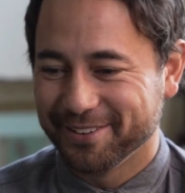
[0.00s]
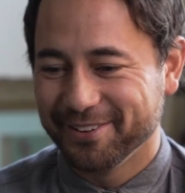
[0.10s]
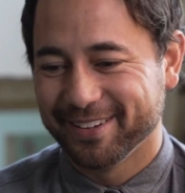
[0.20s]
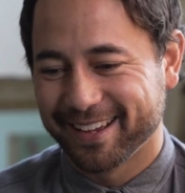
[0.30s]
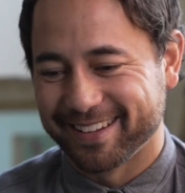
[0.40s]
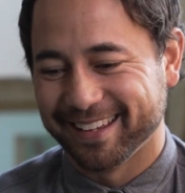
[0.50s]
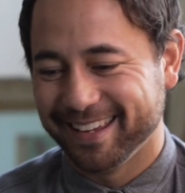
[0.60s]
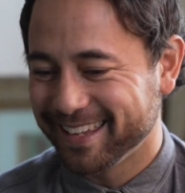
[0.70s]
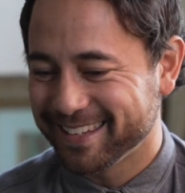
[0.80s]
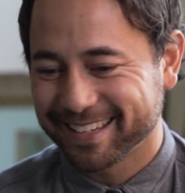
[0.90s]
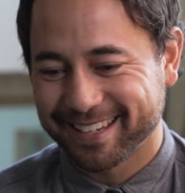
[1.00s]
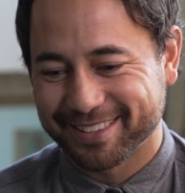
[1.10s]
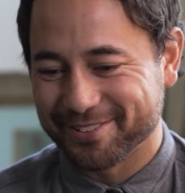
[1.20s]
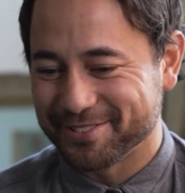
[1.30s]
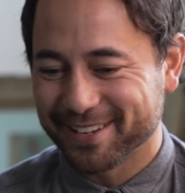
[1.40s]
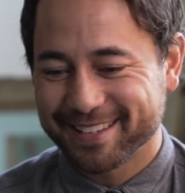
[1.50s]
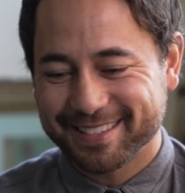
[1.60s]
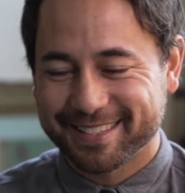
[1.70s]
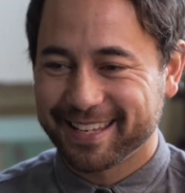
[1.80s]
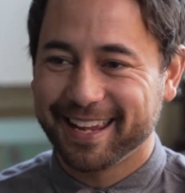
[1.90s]
It's like they're
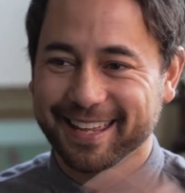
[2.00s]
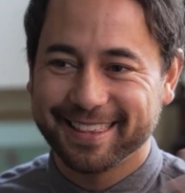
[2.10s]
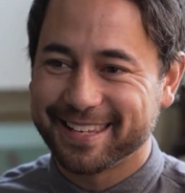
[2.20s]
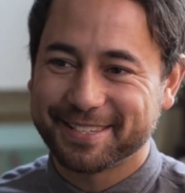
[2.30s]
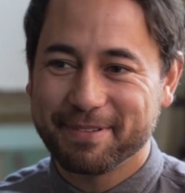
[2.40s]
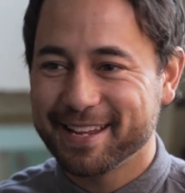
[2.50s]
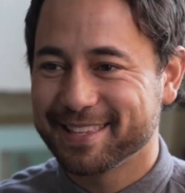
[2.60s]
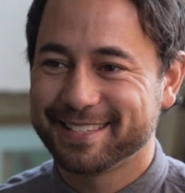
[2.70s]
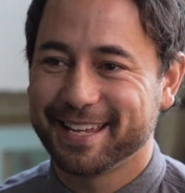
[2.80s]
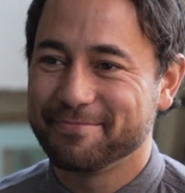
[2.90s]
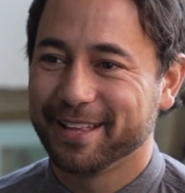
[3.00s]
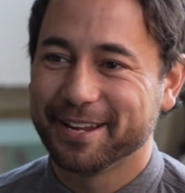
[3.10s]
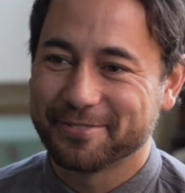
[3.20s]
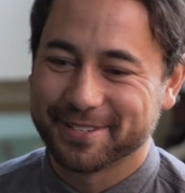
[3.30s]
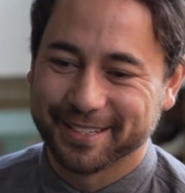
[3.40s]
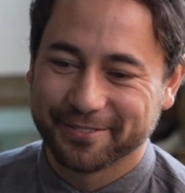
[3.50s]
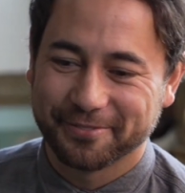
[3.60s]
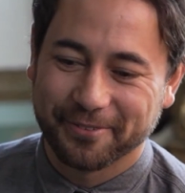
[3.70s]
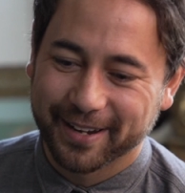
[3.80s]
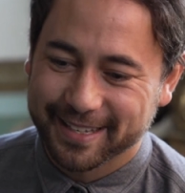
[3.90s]
just speaking the same language in
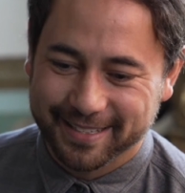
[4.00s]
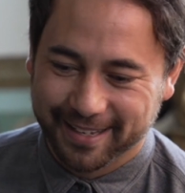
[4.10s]
different ways.